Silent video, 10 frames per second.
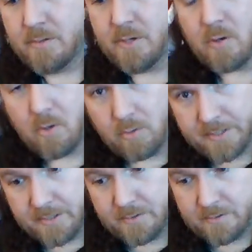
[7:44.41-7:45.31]
you
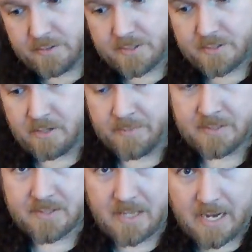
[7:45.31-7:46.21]
hold it
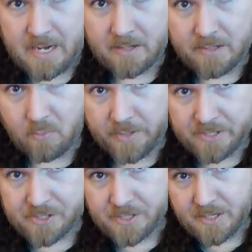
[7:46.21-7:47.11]
determines the angle at
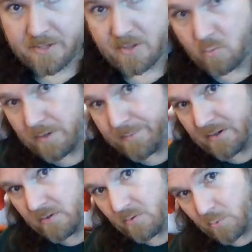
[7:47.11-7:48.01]
which the
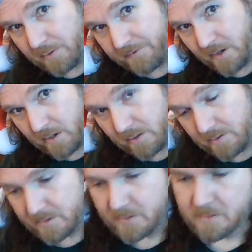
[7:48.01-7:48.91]
ribbon will fall.
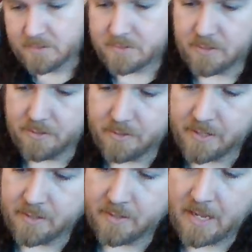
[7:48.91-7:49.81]
So you
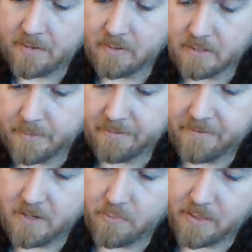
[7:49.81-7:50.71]
can have a little bit of
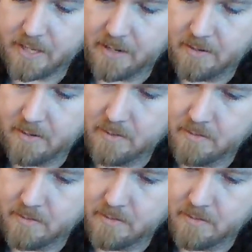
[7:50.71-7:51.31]
fun with that.